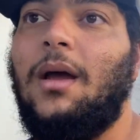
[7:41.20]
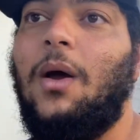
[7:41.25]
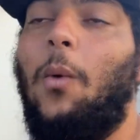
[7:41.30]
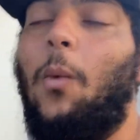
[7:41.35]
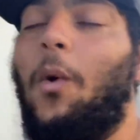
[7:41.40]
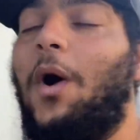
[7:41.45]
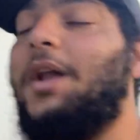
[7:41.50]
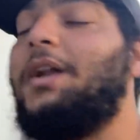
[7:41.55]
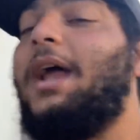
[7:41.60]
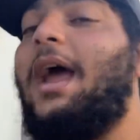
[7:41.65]

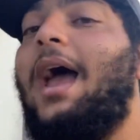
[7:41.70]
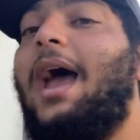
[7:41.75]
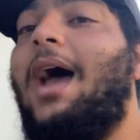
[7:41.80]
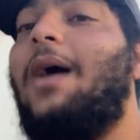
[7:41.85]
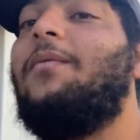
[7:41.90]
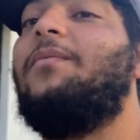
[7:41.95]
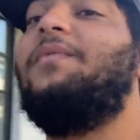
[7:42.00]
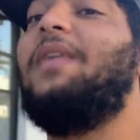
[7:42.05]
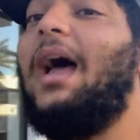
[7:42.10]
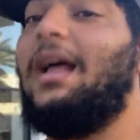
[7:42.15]
When I
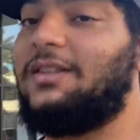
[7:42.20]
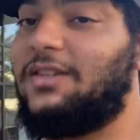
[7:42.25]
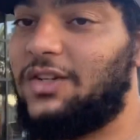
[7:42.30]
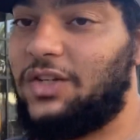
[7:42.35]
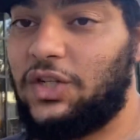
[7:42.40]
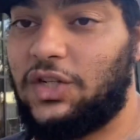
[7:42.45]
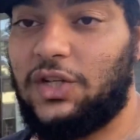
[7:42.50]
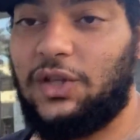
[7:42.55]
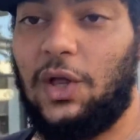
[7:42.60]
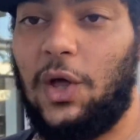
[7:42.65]
have that
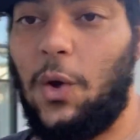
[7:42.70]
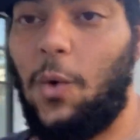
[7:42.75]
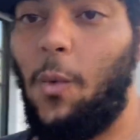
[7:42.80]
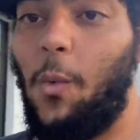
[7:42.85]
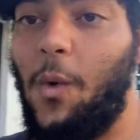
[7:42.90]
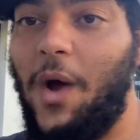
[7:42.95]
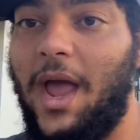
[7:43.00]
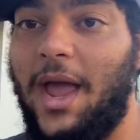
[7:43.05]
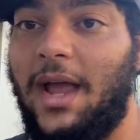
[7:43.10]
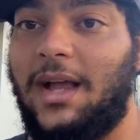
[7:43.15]
slow
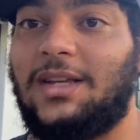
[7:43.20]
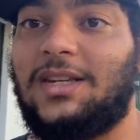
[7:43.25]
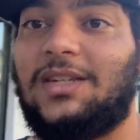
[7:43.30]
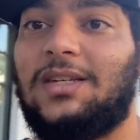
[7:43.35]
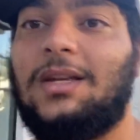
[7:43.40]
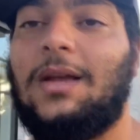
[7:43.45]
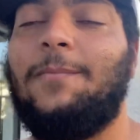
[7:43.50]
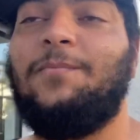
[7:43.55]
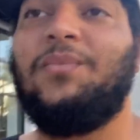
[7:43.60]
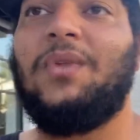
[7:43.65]

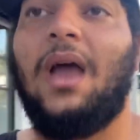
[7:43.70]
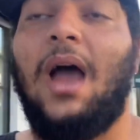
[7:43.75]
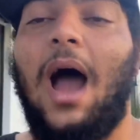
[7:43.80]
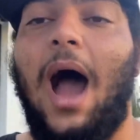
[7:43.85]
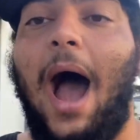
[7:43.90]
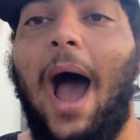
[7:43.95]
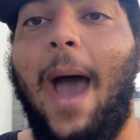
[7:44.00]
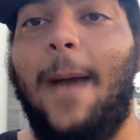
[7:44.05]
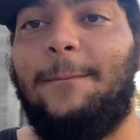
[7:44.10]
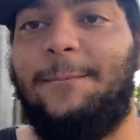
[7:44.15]
weeks,
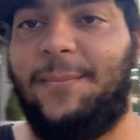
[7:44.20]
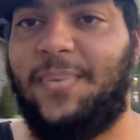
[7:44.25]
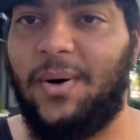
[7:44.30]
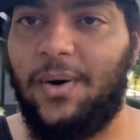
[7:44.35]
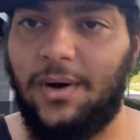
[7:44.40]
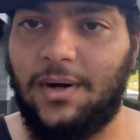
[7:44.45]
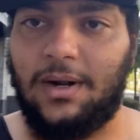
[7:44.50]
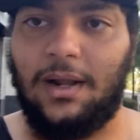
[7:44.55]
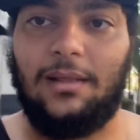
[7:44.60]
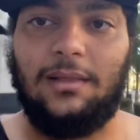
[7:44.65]
I
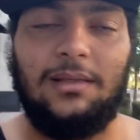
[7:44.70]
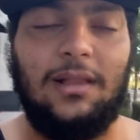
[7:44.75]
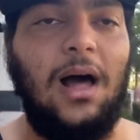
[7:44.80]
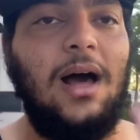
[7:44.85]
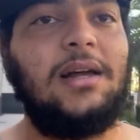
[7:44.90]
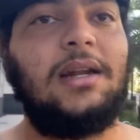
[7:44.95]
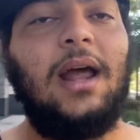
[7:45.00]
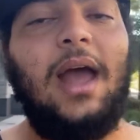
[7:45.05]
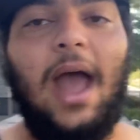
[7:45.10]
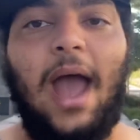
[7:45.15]
put a
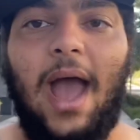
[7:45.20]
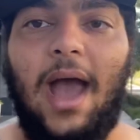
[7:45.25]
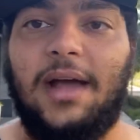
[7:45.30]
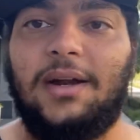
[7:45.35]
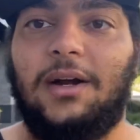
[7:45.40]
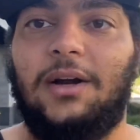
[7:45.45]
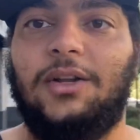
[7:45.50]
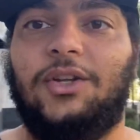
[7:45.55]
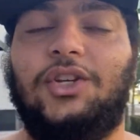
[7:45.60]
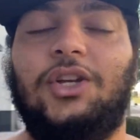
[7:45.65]
lot of
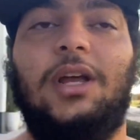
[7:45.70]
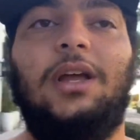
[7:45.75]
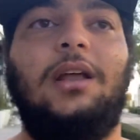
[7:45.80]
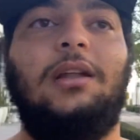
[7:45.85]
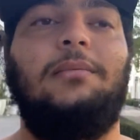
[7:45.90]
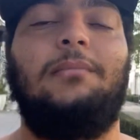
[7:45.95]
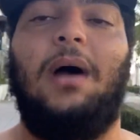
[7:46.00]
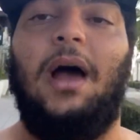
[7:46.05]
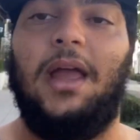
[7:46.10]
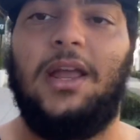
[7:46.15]
energy
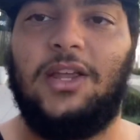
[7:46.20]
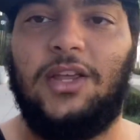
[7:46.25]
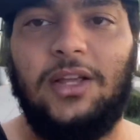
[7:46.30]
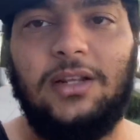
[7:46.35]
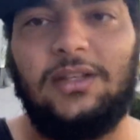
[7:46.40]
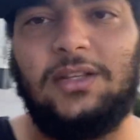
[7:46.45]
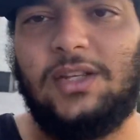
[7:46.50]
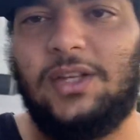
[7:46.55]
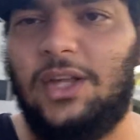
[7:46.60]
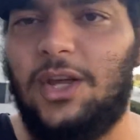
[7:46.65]
in my
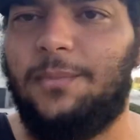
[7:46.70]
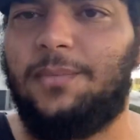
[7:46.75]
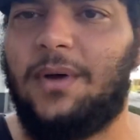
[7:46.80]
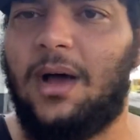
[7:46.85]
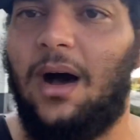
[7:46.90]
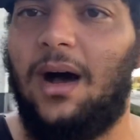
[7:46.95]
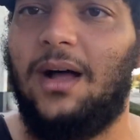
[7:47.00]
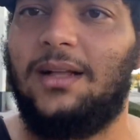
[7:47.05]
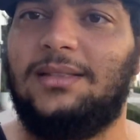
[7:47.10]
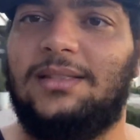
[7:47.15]
YouTube
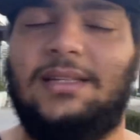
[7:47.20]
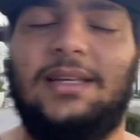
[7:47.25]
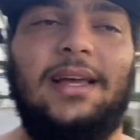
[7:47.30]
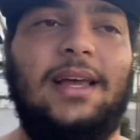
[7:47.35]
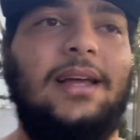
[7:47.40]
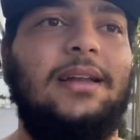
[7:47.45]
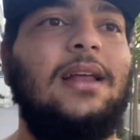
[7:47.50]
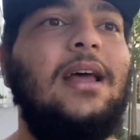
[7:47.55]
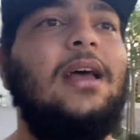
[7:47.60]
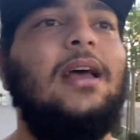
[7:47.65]

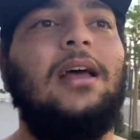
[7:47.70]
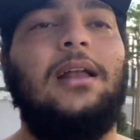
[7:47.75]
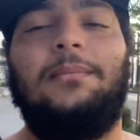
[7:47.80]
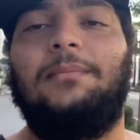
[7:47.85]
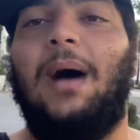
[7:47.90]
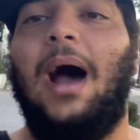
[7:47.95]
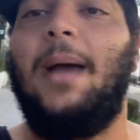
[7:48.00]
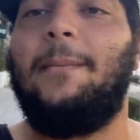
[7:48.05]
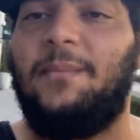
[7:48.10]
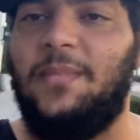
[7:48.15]
content,
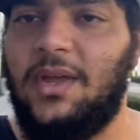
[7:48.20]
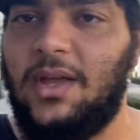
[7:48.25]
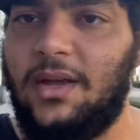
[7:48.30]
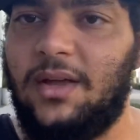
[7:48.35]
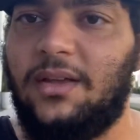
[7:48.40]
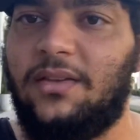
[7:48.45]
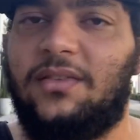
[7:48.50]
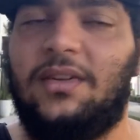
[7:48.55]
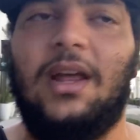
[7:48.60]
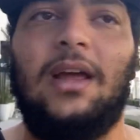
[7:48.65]
my
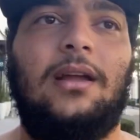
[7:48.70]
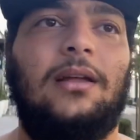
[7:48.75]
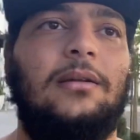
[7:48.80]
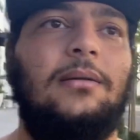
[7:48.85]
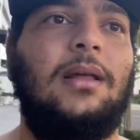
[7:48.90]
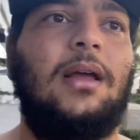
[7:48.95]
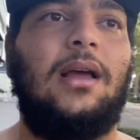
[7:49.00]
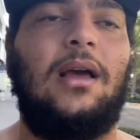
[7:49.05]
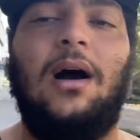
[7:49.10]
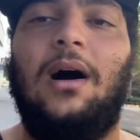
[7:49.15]
music, and
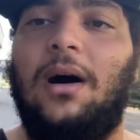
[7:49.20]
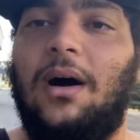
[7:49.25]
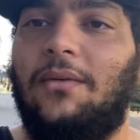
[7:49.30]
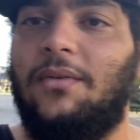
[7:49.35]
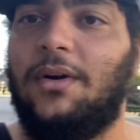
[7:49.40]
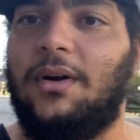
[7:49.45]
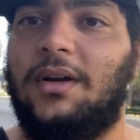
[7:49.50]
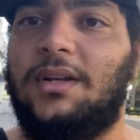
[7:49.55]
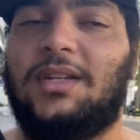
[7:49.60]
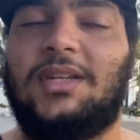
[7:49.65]
the
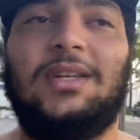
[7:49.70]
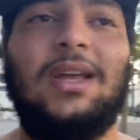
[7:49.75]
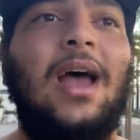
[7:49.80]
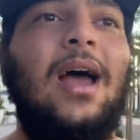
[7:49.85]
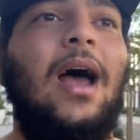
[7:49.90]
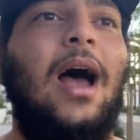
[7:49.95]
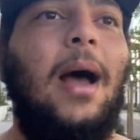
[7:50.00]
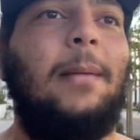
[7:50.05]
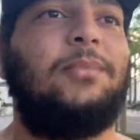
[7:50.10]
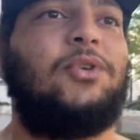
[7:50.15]
covers.
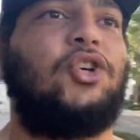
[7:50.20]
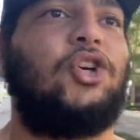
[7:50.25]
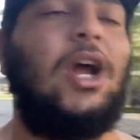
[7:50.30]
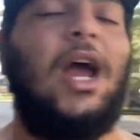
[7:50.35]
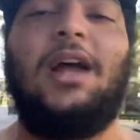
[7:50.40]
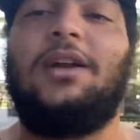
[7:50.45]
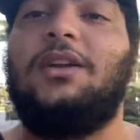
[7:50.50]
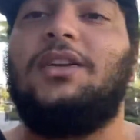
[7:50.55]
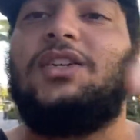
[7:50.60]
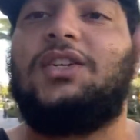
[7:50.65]
I'm
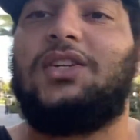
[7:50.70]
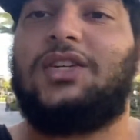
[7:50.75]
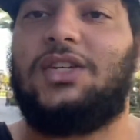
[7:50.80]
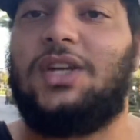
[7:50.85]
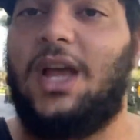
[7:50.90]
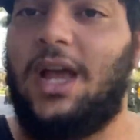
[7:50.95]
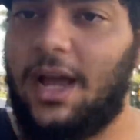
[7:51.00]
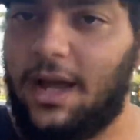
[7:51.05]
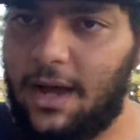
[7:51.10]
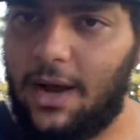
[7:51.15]
trying to
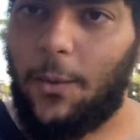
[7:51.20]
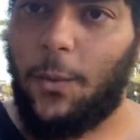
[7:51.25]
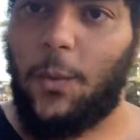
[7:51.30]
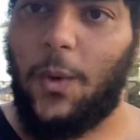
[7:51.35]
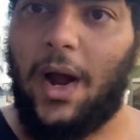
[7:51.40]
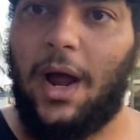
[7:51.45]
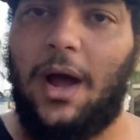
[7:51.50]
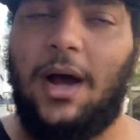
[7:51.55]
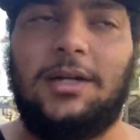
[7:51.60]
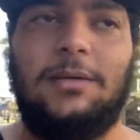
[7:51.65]
sing
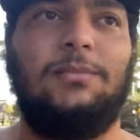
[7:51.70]
around.